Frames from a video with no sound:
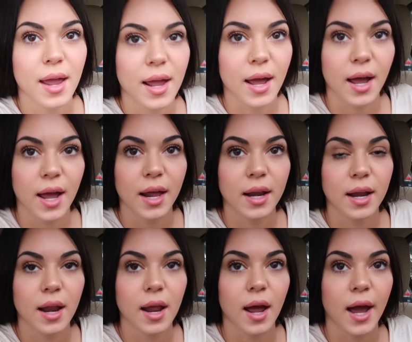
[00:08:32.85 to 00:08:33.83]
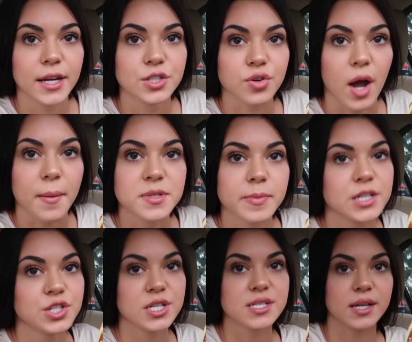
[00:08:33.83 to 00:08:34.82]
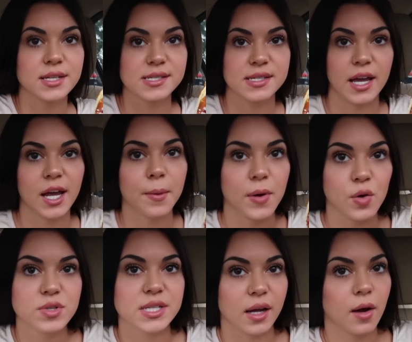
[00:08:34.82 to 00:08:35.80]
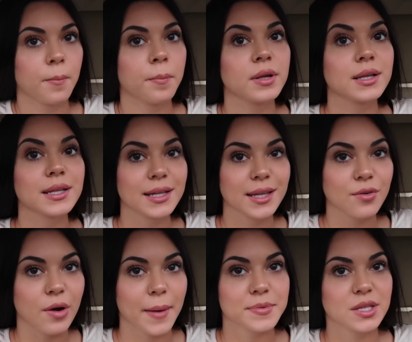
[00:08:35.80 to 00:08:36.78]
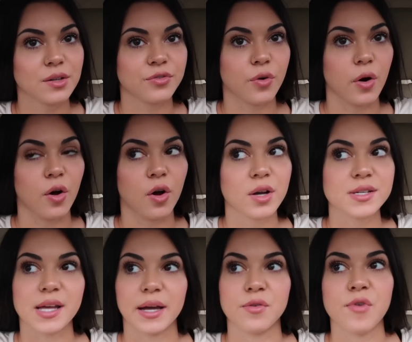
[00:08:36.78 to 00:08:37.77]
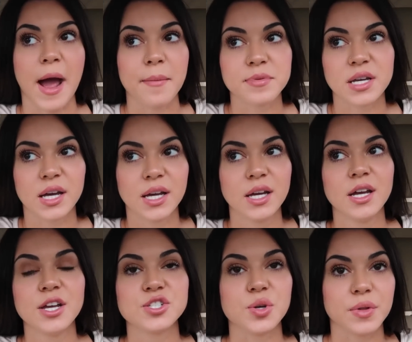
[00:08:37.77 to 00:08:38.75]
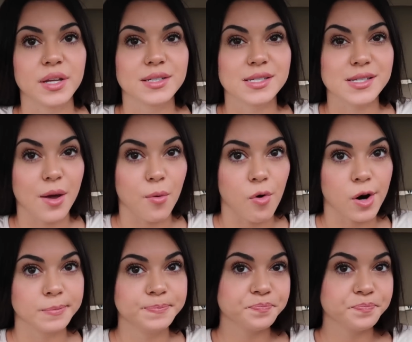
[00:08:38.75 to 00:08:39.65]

and I dropped my cheese on a stick, but it was like completely wrapped in the foil because I wrapped it so it would like stay warm.